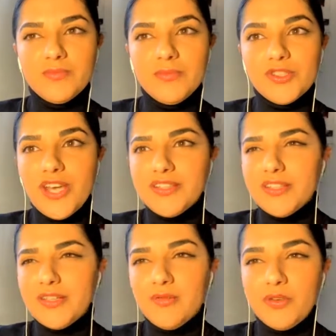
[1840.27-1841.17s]
which I
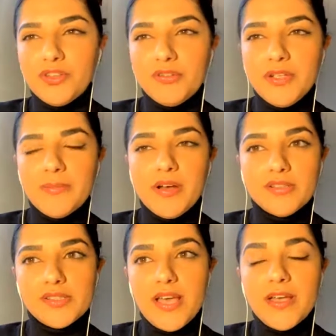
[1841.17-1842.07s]
did it for 3
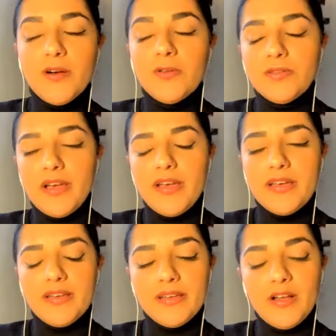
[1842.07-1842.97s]
months.
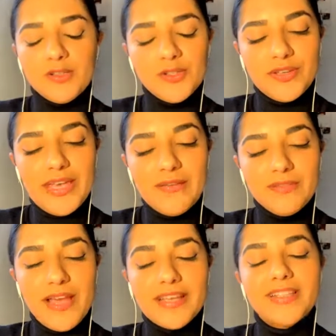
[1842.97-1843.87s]
I also gave
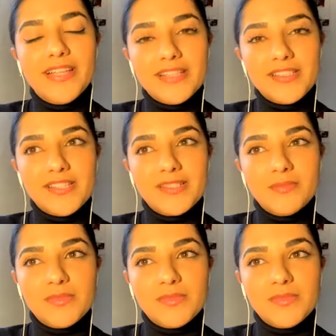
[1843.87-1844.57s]
like classes,